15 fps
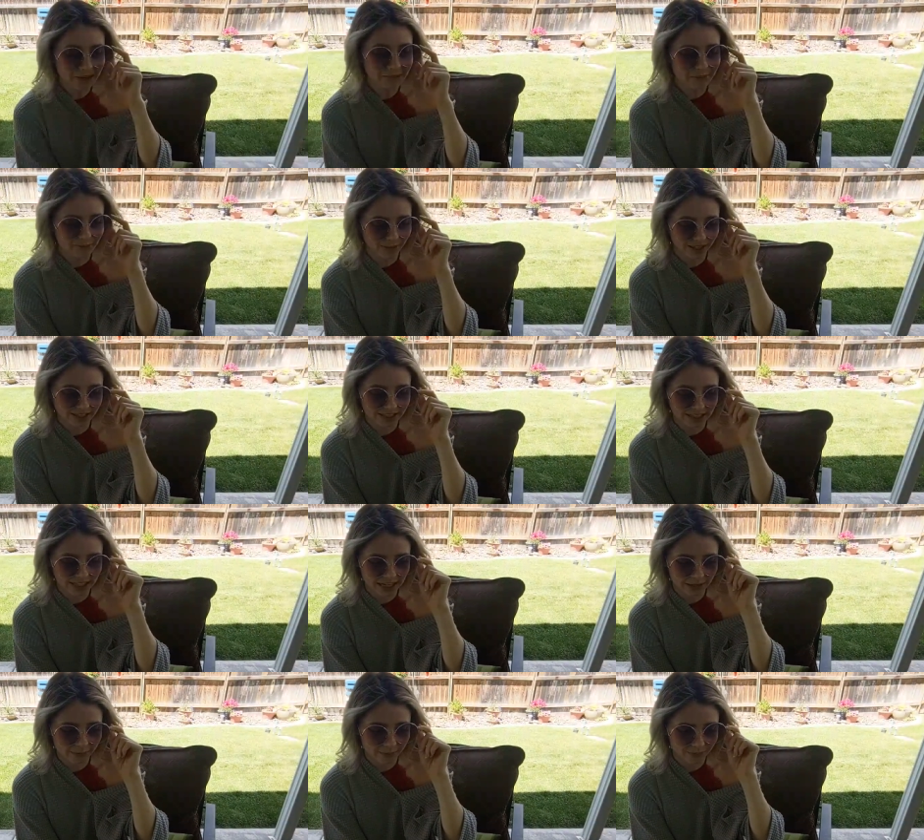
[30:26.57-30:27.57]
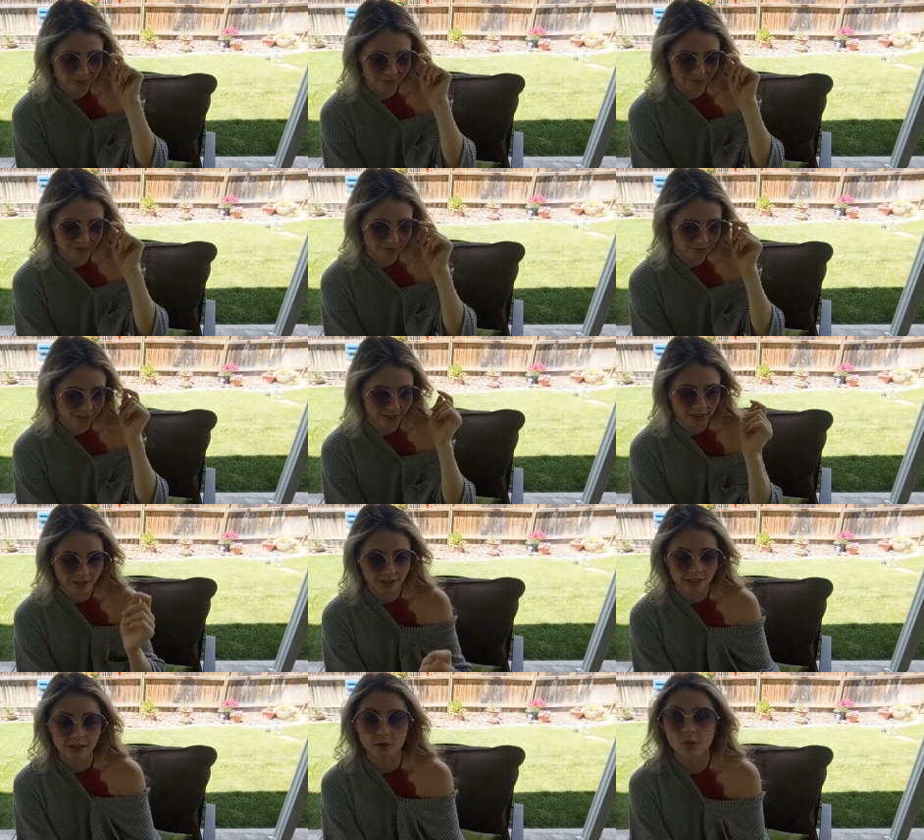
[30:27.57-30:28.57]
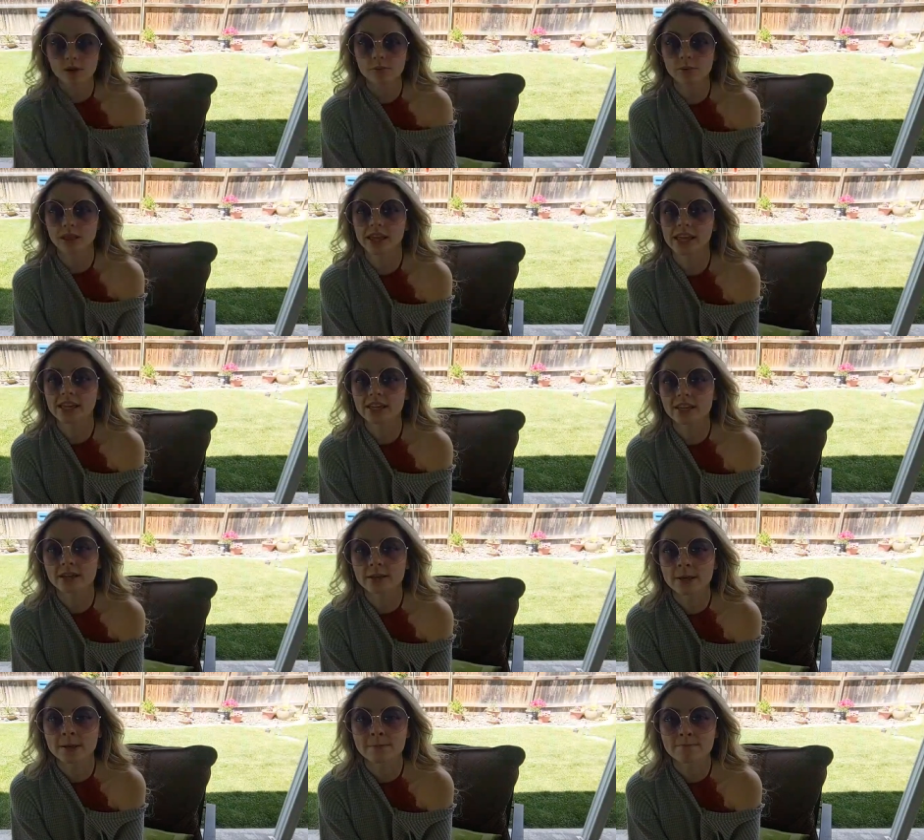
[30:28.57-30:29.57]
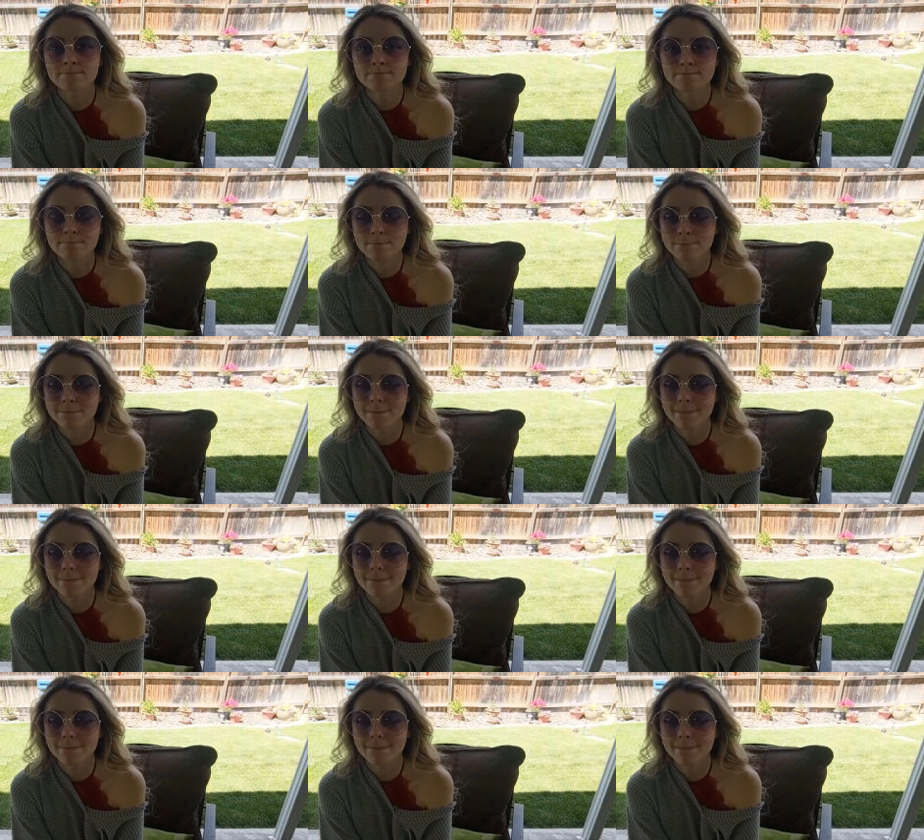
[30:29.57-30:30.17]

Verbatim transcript: Okay, we playing today. We are playing. Talk.